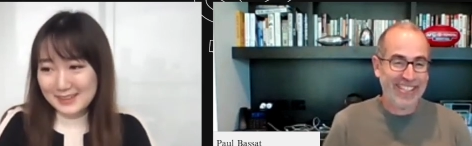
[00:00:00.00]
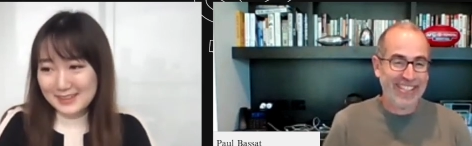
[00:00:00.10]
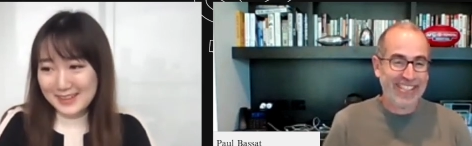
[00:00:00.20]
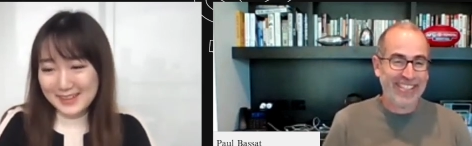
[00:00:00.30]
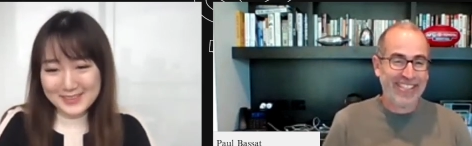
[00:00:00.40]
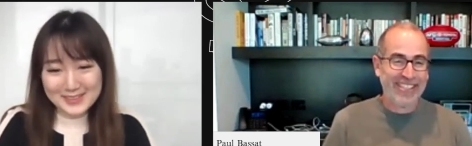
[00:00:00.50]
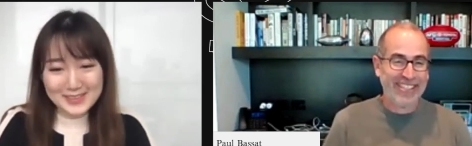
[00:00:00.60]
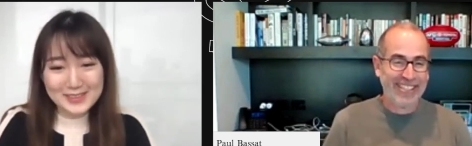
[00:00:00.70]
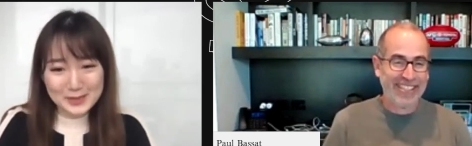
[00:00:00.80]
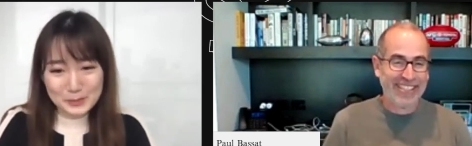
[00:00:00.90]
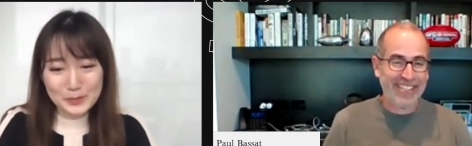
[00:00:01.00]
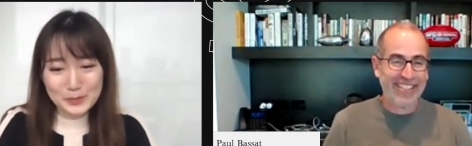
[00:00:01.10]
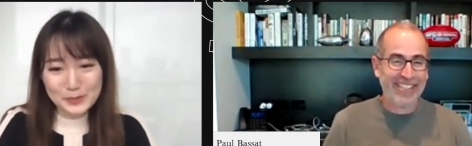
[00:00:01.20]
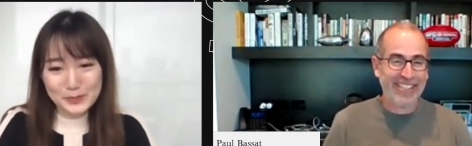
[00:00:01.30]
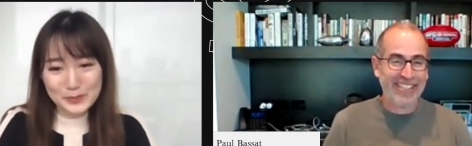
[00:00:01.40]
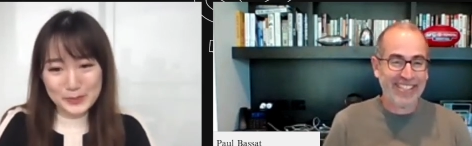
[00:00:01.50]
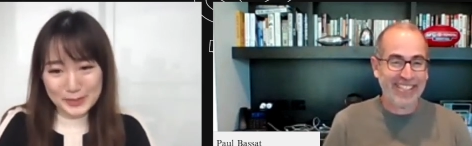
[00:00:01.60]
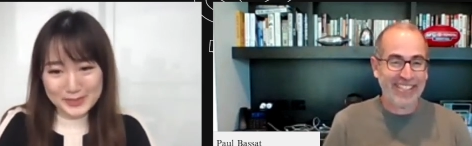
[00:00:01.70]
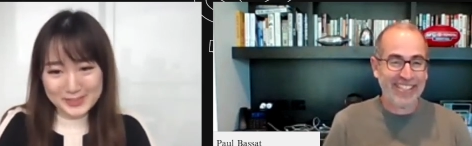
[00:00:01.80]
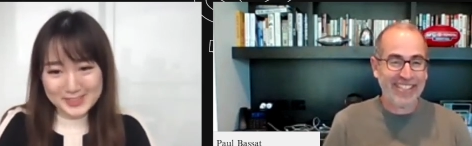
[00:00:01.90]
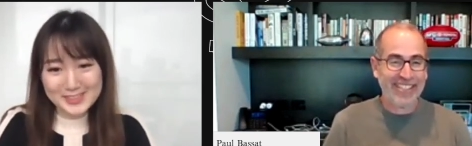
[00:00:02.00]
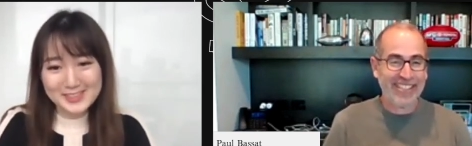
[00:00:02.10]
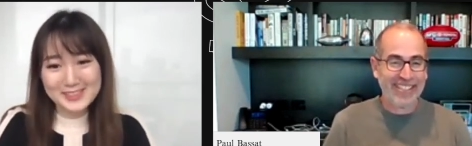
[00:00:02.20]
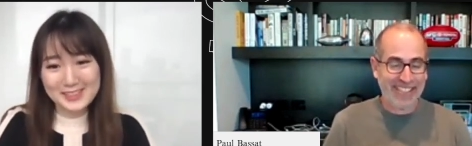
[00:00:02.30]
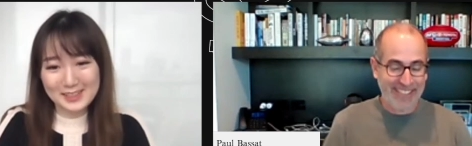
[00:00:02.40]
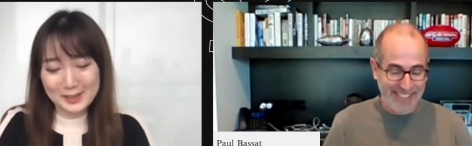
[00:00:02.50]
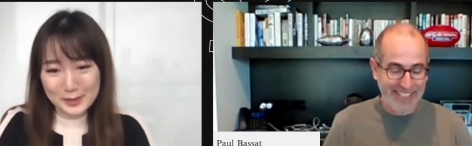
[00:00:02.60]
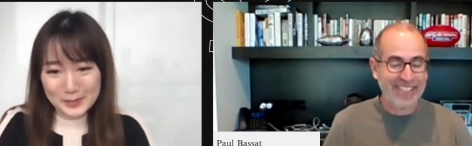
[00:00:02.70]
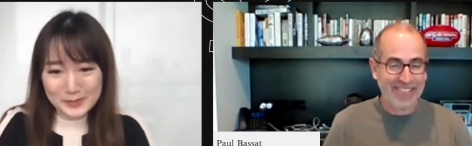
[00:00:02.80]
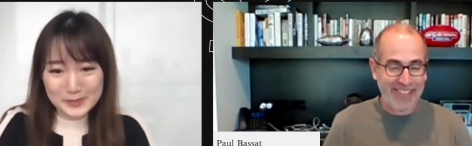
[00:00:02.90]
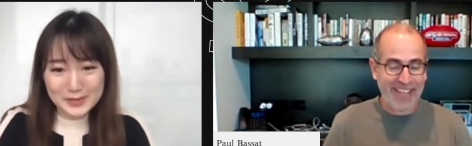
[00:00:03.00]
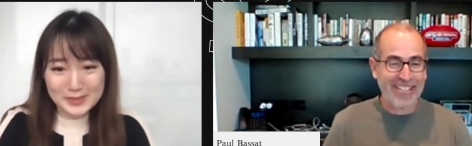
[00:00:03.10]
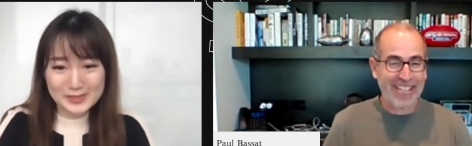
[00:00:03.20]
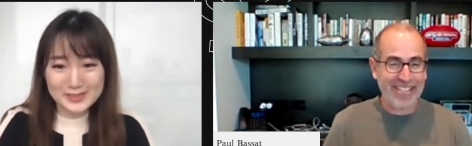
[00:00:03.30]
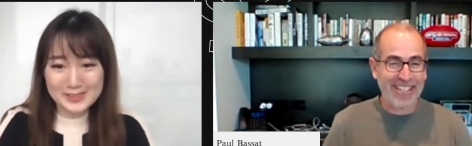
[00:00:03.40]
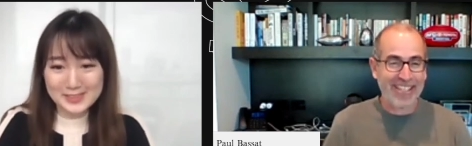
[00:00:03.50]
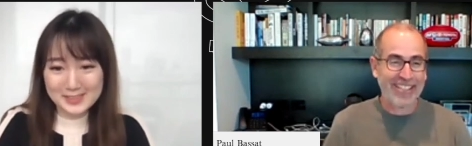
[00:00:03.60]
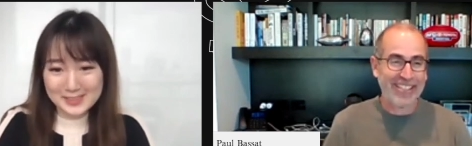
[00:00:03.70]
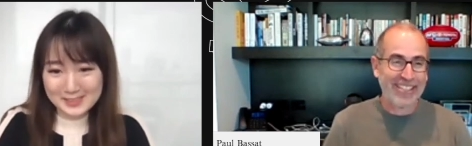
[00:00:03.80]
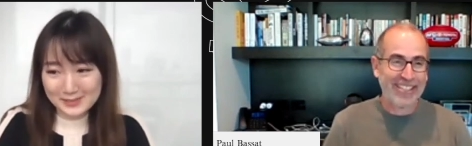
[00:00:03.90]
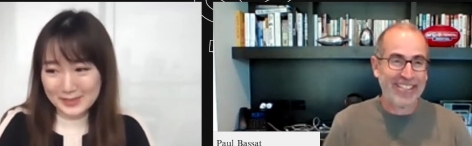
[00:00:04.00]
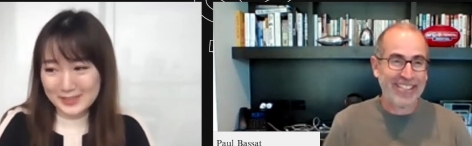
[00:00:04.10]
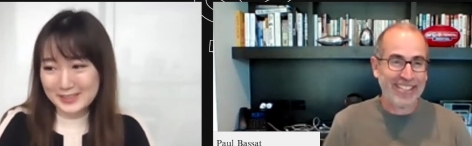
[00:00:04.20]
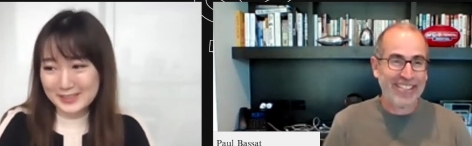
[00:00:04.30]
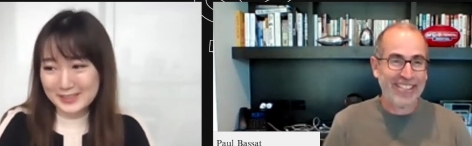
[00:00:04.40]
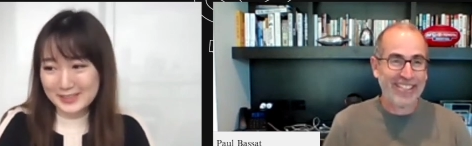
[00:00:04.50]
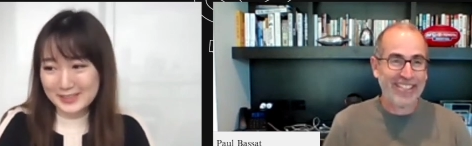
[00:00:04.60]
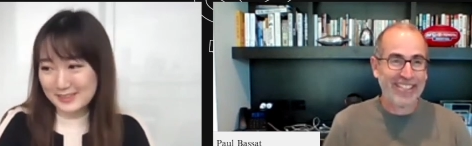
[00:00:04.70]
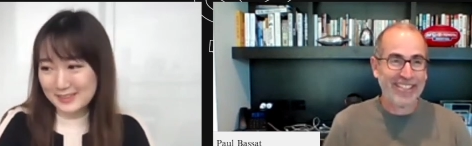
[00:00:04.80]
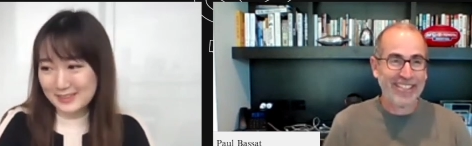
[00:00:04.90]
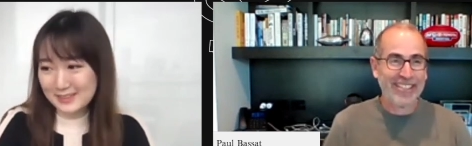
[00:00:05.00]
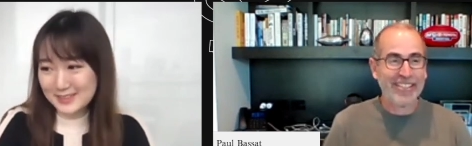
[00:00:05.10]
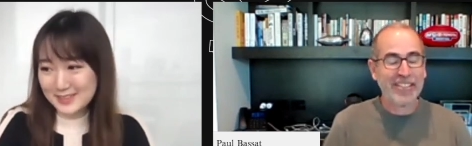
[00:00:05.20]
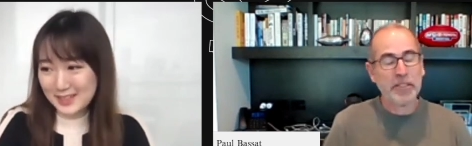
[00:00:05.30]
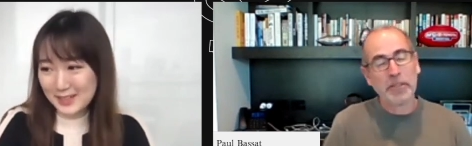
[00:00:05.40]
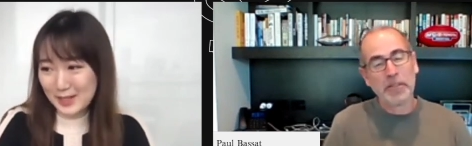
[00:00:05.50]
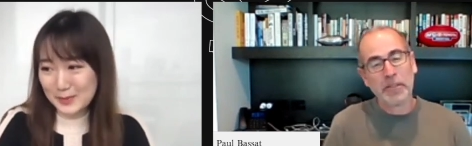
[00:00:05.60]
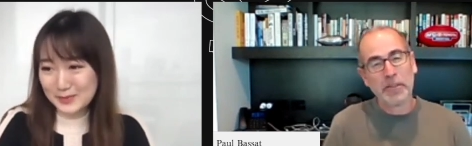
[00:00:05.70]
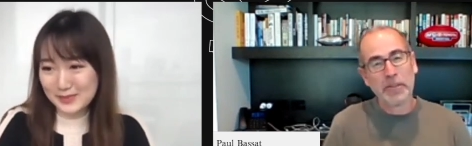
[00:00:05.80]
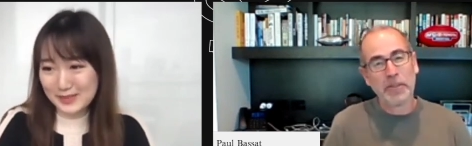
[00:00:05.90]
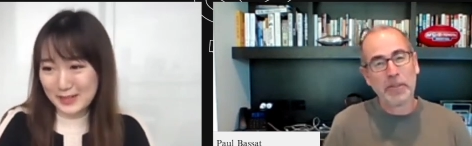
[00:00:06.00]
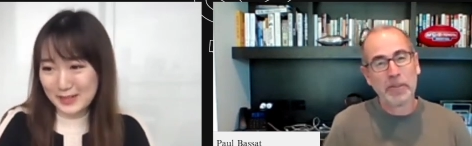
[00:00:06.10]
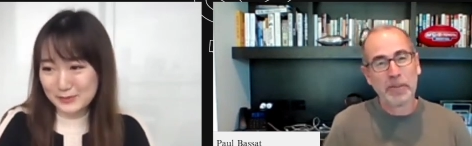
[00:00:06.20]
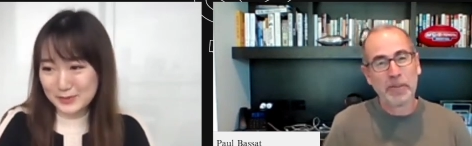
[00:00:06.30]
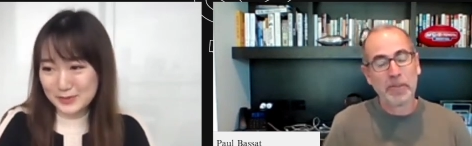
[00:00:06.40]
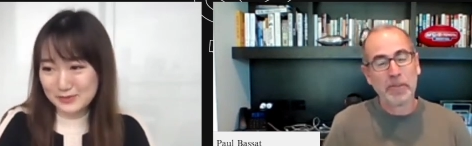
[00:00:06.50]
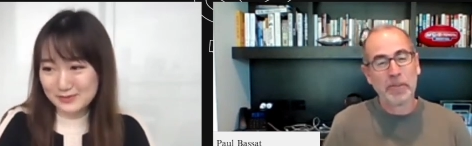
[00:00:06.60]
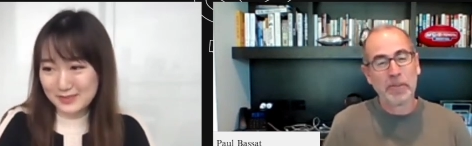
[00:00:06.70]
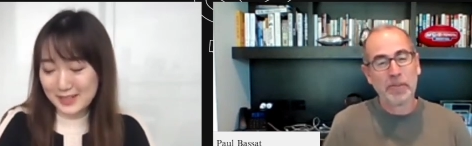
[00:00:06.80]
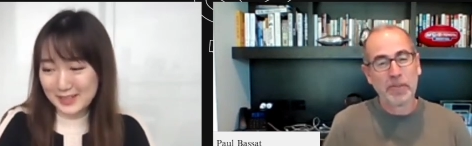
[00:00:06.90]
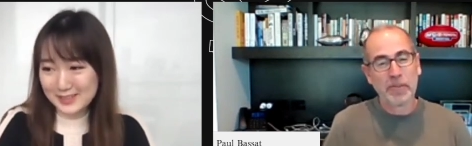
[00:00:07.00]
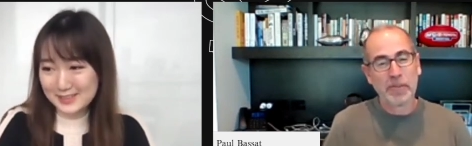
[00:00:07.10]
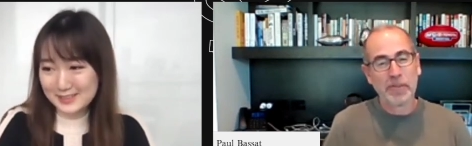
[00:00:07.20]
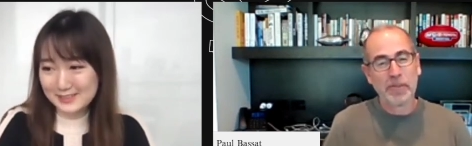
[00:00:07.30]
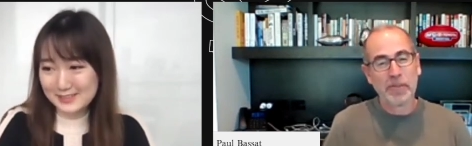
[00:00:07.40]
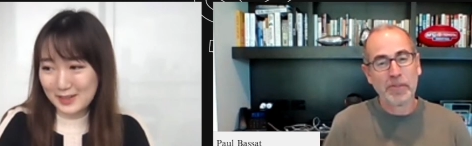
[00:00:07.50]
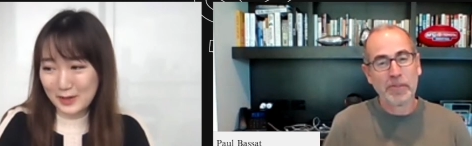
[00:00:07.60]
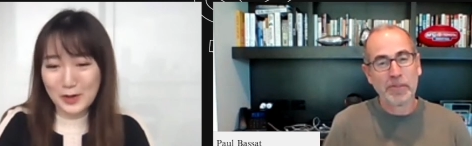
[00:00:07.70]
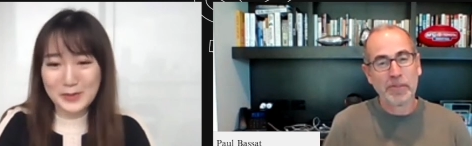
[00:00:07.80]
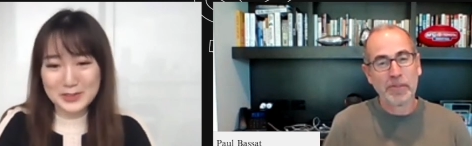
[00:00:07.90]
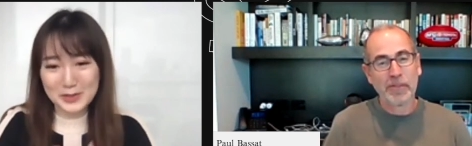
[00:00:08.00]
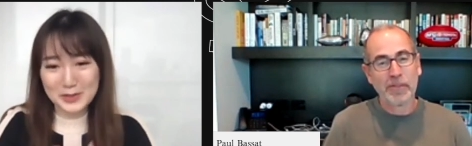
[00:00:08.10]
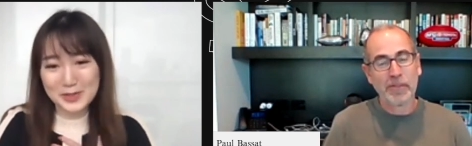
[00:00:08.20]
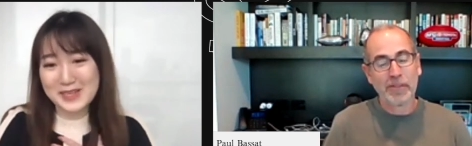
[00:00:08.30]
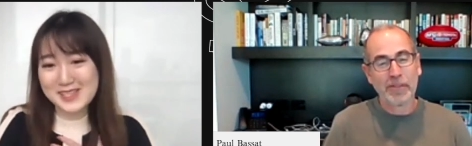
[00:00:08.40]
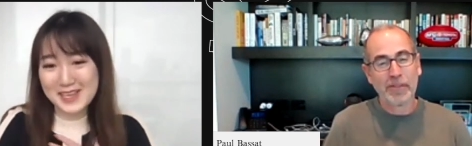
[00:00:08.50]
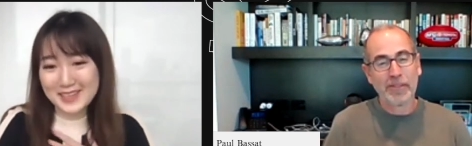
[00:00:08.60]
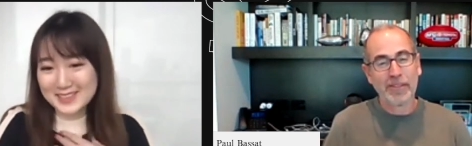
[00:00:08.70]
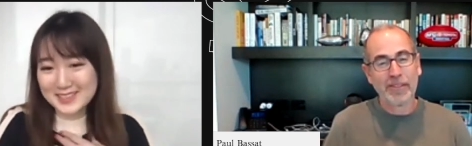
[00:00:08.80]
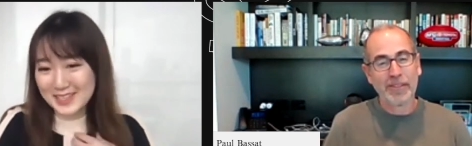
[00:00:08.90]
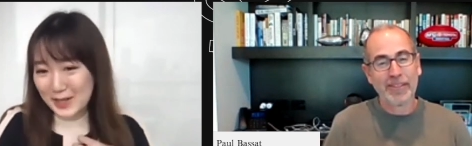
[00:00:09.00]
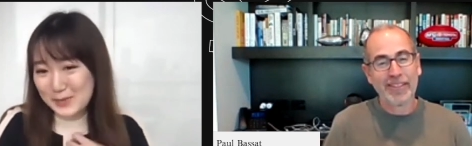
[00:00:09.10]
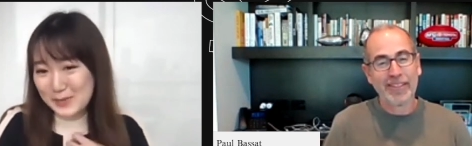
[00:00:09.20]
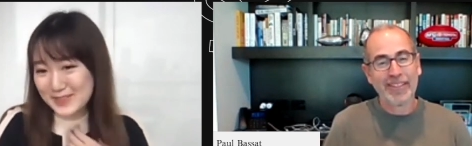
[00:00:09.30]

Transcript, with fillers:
Speaker 1: I think pretty good. Um, pretty good. I mean, I start up. I have like I call my daughter my second startup because